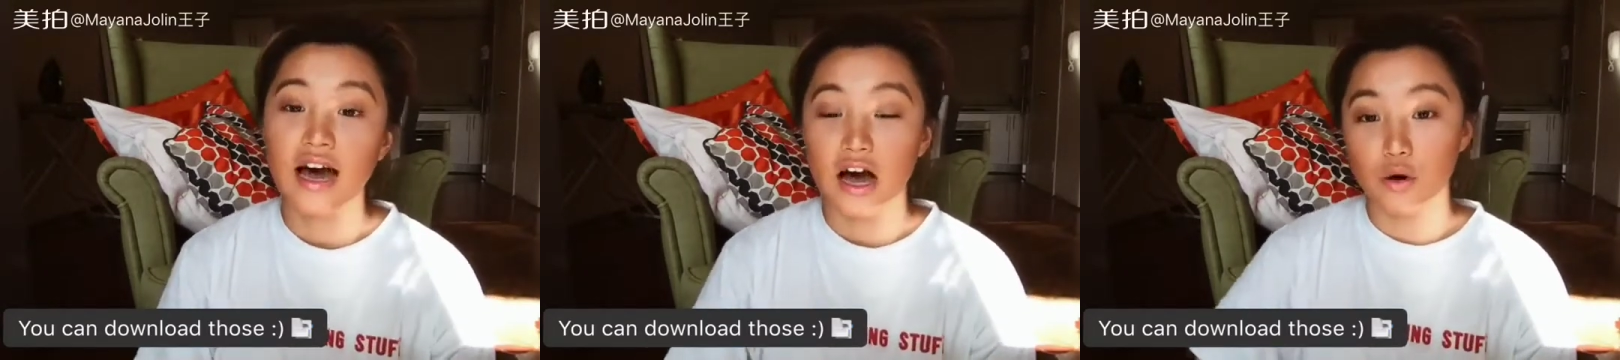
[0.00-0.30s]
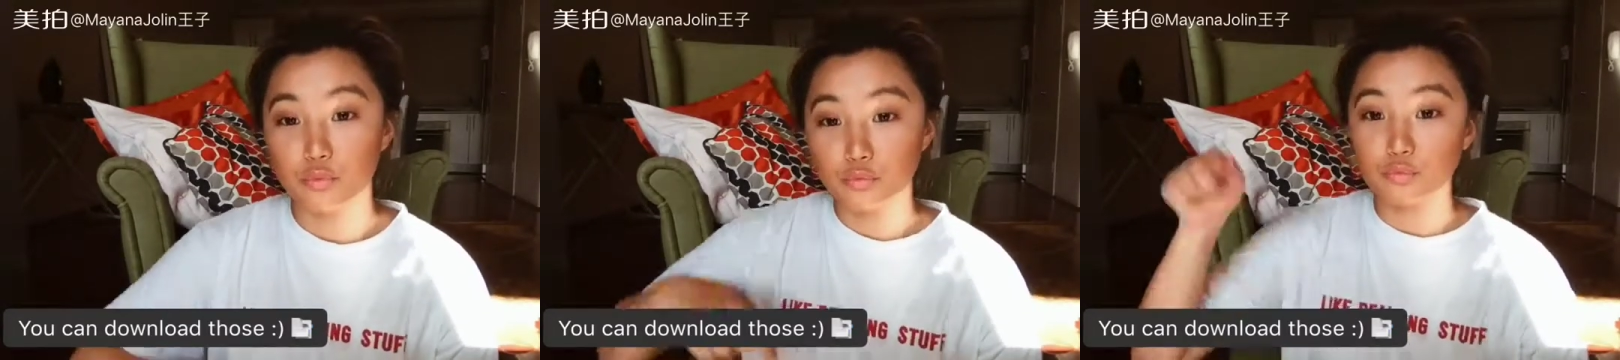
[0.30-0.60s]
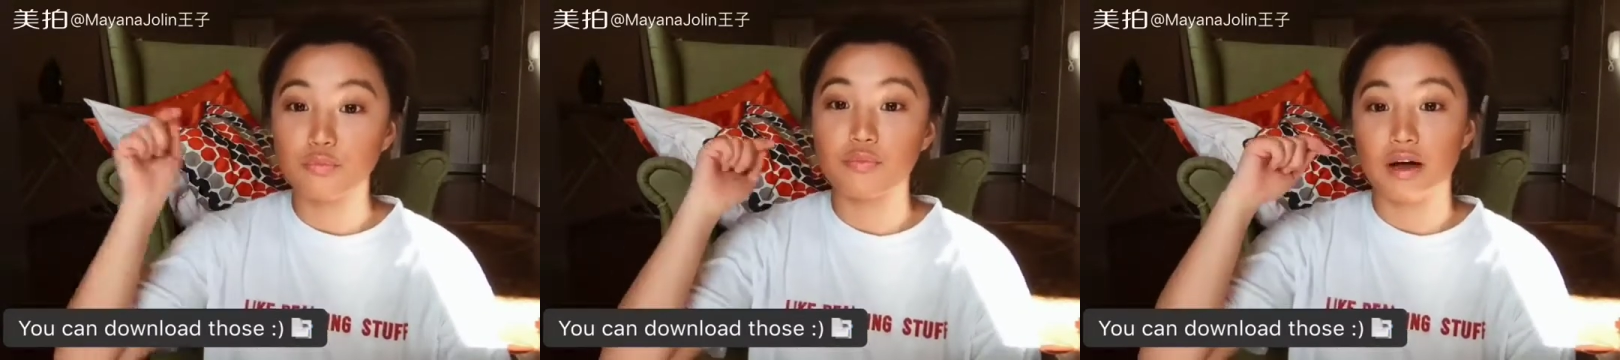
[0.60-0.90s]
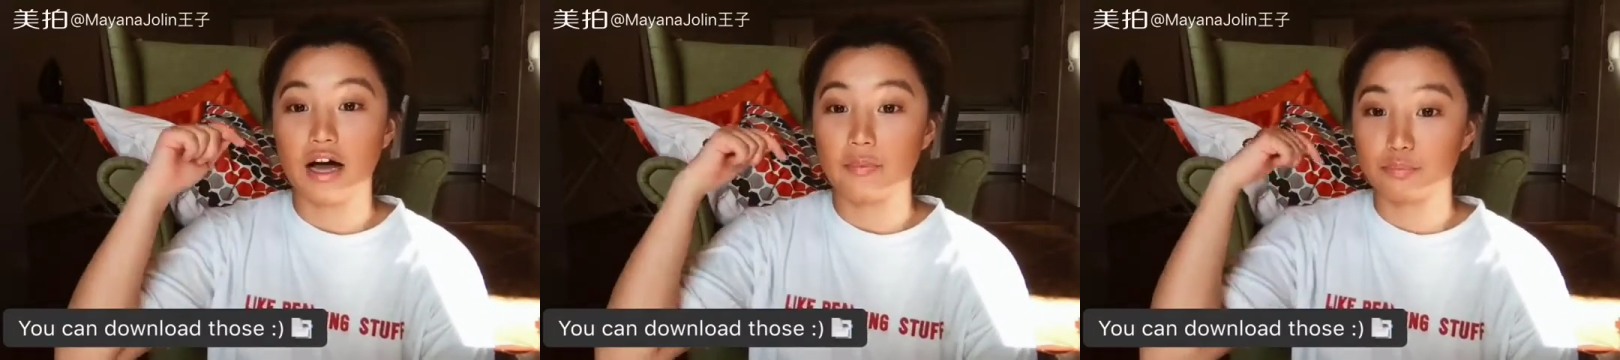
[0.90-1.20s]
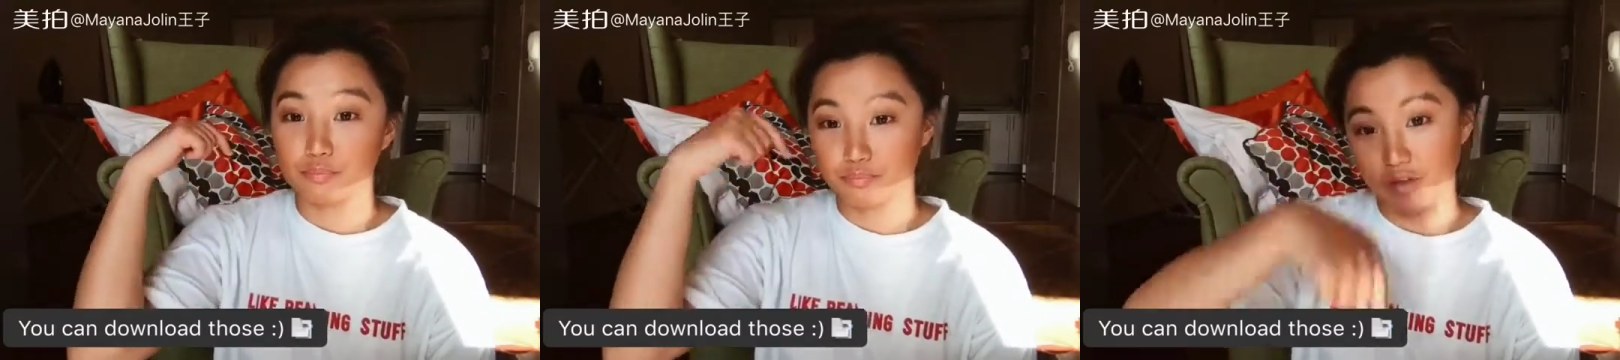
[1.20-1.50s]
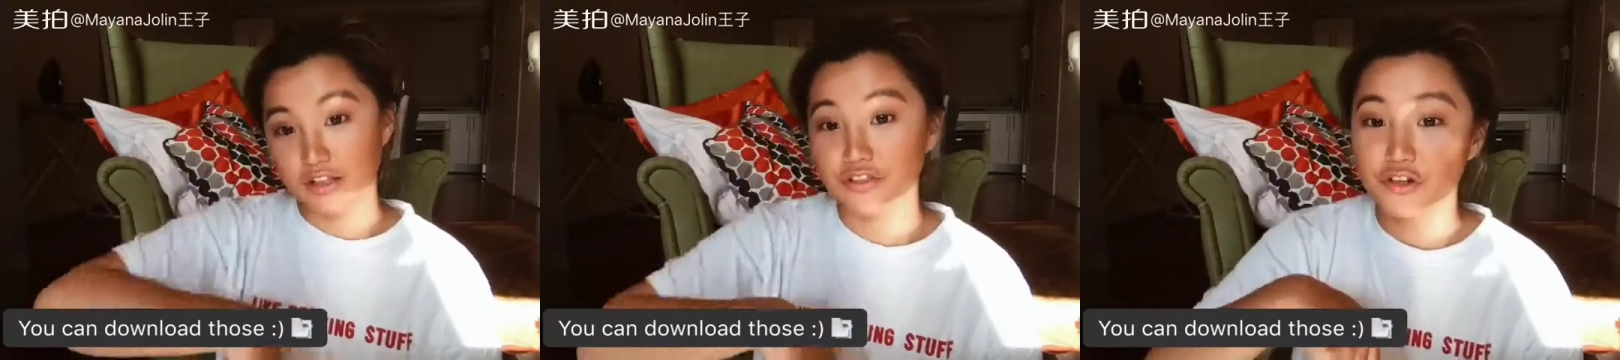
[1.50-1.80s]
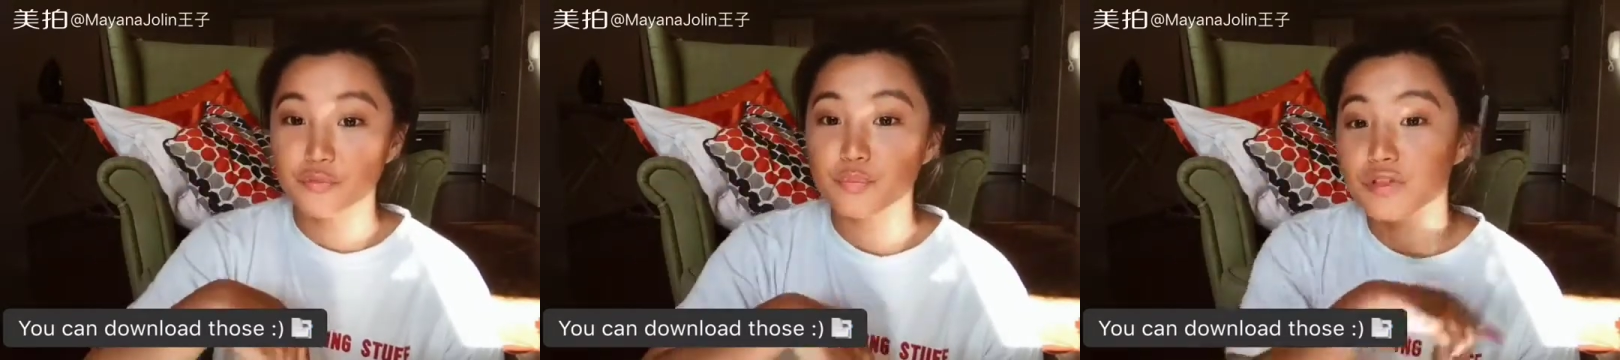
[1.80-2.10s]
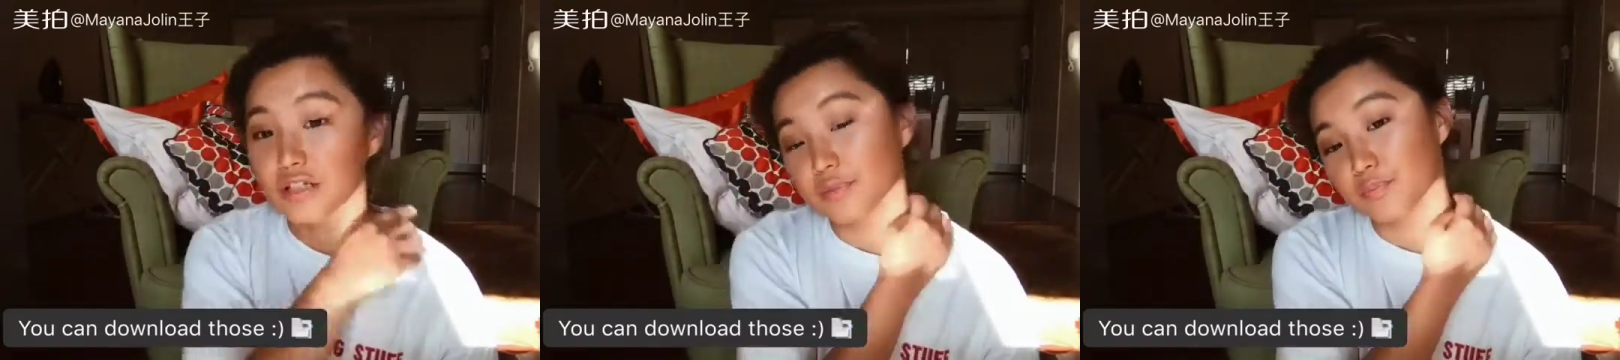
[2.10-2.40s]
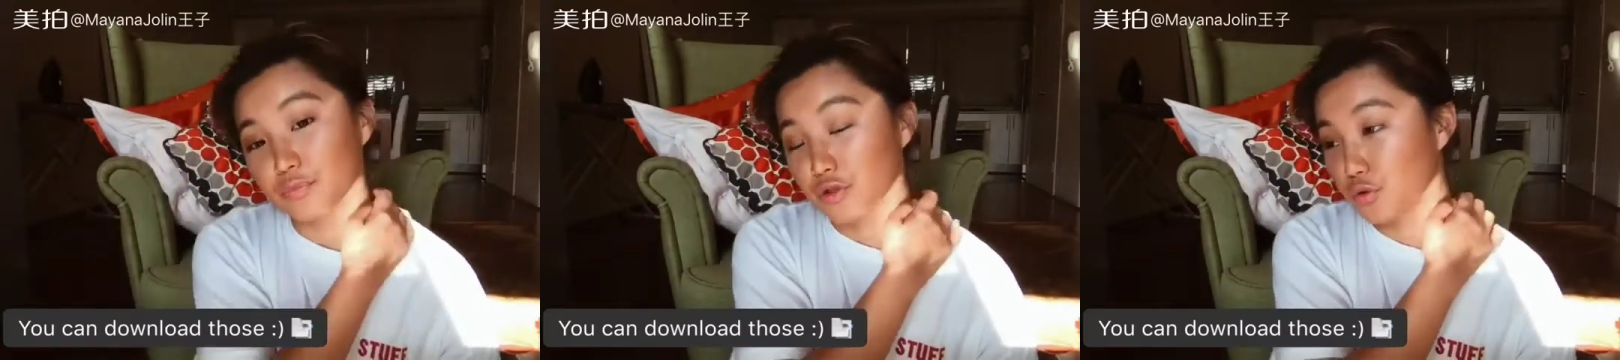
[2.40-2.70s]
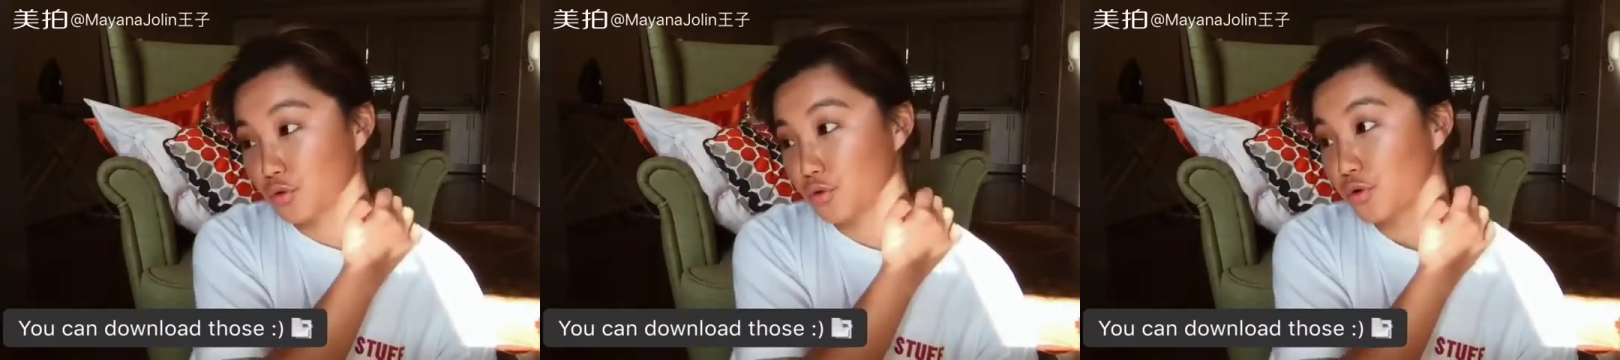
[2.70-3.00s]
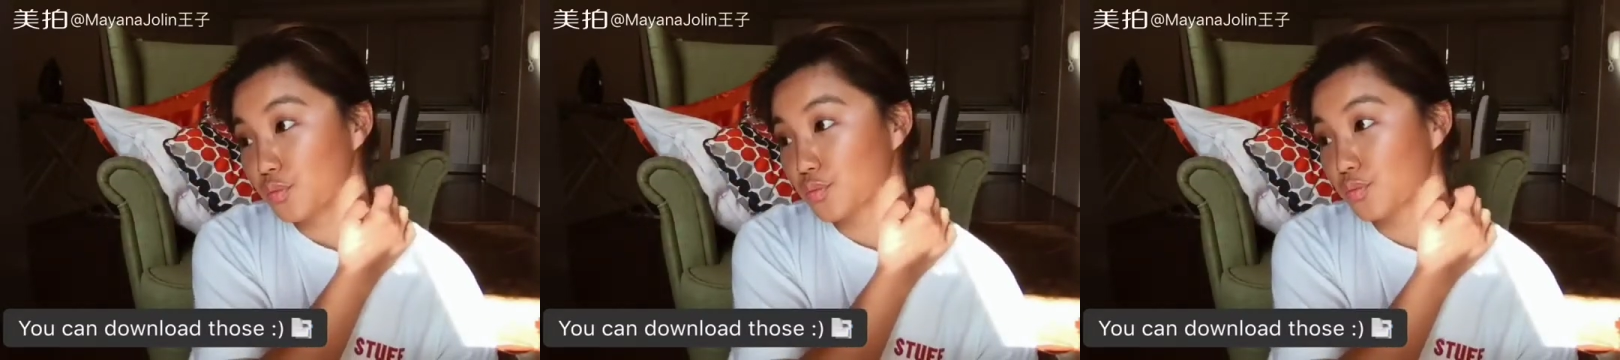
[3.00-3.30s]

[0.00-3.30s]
I'll put under the YouTube